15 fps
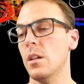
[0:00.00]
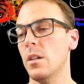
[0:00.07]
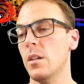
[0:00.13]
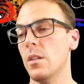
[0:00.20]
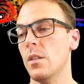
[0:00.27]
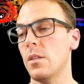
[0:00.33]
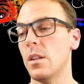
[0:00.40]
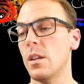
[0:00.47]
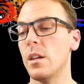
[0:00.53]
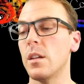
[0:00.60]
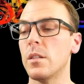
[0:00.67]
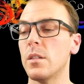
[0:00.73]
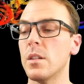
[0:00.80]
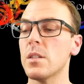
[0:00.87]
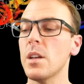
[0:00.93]
the
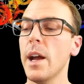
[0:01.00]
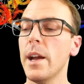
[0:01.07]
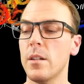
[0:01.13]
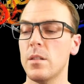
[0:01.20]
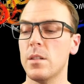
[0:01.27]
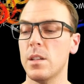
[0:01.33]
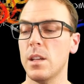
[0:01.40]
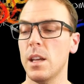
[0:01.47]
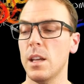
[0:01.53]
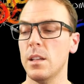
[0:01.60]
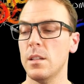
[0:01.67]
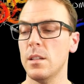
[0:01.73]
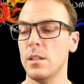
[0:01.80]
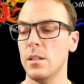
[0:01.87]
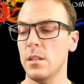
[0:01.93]
desired
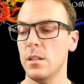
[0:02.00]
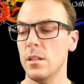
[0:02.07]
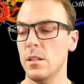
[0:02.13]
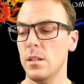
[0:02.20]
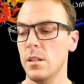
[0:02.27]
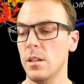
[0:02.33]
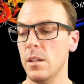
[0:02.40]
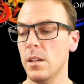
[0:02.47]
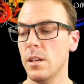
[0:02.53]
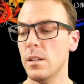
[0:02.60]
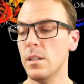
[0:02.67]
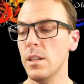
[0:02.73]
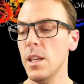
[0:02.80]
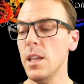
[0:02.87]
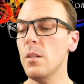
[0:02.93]
state is
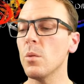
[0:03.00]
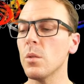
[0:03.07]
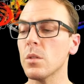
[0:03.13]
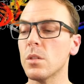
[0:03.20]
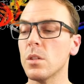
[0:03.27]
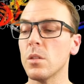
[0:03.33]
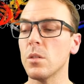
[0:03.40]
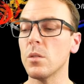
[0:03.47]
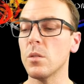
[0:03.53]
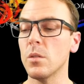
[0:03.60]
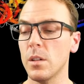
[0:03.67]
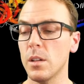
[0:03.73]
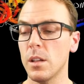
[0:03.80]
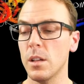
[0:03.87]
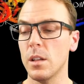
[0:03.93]
equal to
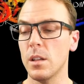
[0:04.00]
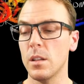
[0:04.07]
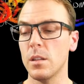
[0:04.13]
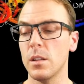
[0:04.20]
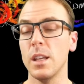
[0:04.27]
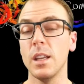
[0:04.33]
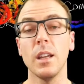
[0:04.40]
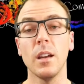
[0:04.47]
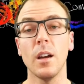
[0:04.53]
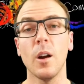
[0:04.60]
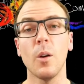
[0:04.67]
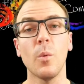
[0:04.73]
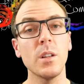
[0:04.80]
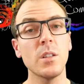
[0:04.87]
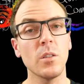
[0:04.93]
the
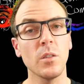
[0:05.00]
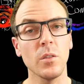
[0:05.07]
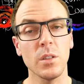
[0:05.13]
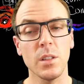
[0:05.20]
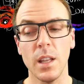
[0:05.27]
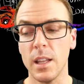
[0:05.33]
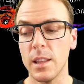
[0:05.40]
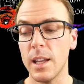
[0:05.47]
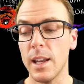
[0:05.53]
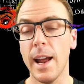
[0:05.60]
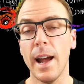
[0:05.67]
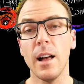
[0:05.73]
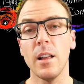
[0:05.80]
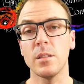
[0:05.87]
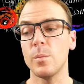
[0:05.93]
original state that
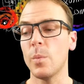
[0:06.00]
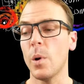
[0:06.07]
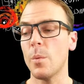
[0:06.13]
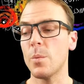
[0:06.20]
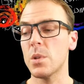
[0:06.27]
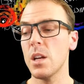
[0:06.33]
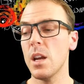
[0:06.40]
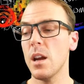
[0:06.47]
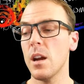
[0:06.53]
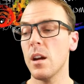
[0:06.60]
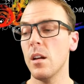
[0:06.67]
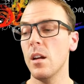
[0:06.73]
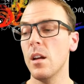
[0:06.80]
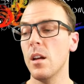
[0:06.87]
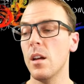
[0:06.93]
Alice and Bob
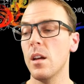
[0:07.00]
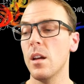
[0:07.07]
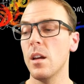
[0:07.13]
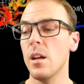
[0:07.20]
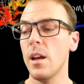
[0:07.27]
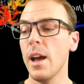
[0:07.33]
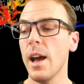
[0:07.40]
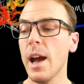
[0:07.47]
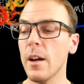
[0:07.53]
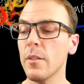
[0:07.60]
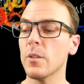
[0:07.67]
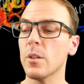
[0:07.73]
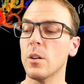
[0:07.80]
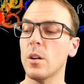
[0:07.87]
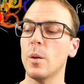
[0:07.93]
share
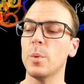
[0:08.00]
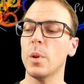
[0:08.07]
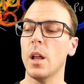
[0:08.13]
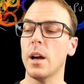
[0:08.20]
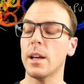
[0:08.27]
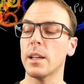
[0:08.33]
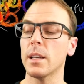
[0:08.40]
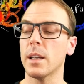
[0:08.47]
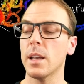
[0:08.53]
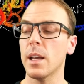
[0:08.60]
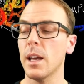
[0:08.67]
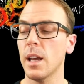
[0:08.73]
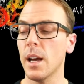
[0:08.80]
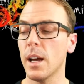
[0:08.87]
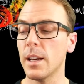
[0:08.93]
after applying
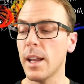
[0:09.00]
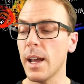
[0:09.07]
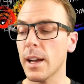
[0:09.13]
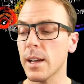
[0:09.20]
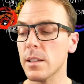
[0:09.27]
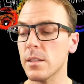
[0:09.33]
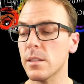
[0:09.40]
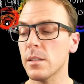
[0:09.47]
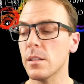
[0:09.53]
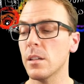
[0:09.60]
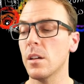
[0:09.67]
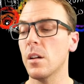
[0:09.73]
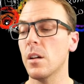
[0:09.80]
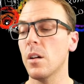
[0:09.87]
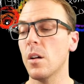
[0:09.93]
an X
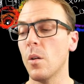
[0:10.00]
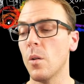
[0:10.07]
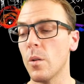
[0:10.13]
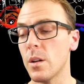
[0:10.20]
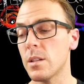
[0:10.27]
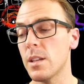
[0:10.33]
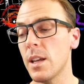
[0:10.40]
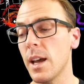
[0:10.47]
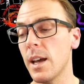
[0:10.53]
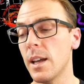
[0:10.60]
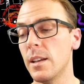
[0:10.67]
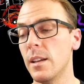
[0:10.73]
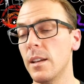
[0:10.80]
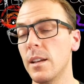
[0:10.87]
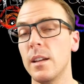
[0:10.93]
or a Z,
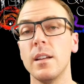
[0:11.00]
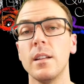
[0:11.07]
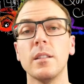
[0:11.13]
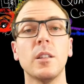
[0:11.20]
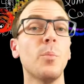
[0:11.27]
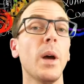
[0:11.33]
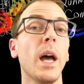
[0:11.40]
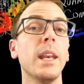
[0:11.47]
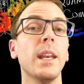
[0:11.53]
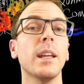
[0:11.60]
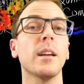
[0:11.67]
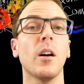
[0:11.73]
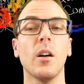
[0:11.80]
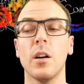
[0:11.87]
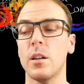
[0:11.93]
depending
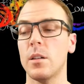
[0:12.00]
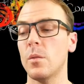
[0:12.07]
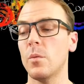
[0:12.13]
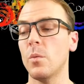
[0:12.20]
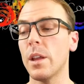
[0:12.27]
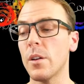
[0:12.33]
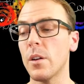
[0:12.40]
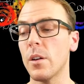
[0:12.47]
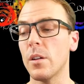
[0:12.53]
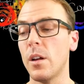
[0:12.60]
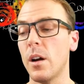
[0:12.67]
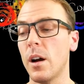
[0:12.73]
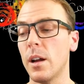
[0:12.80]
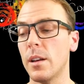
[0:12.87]
on whether or not